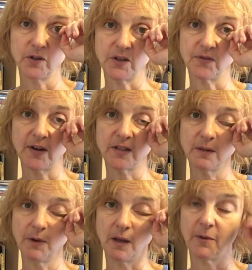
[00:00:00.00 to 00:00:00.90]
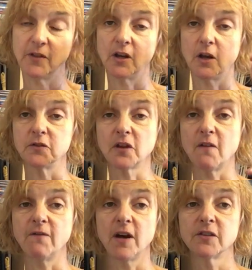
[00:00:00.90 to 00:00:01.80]
which is very similar, but the notes go
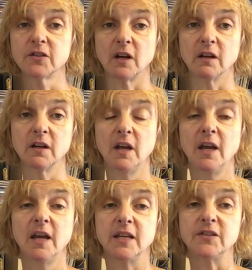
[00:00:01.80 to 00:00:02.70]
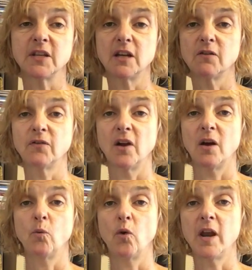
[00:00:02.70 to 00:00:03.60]
faster. Instead of
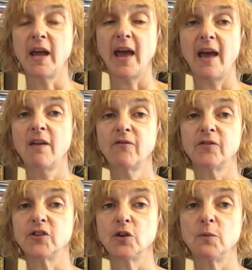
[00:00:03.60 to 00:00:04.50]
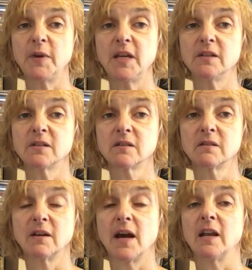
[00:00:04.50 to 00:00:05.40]
one F for 2
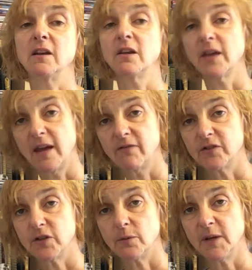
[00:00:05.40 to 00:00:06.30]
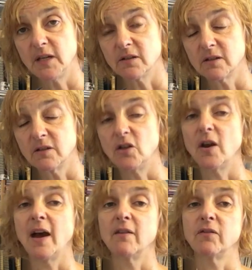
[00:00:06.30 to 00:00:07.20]
beats, and another F for 2 beats, you
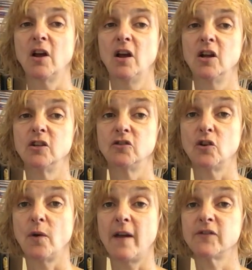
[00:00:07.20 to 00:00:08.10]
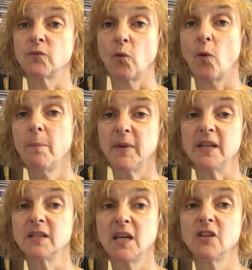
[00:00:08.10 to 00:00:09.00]
have 2 Fs for 1
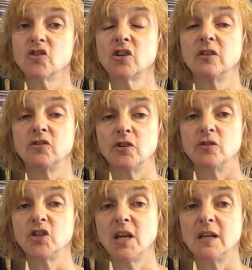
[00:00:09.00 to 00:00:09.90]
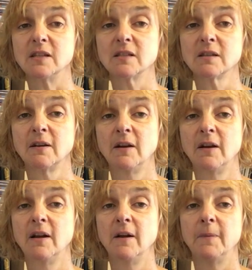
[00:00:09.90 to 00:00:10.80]
beat each, 2 Gs.
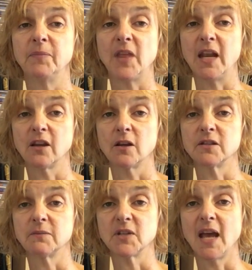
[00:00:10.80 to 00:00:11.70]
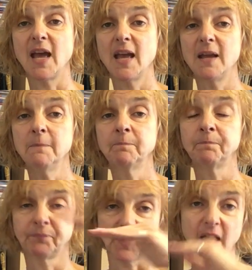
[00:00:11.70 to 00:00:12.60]
Then it goes up to A,
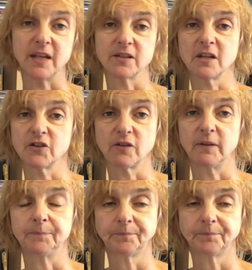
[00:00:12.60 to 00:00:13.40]
etc.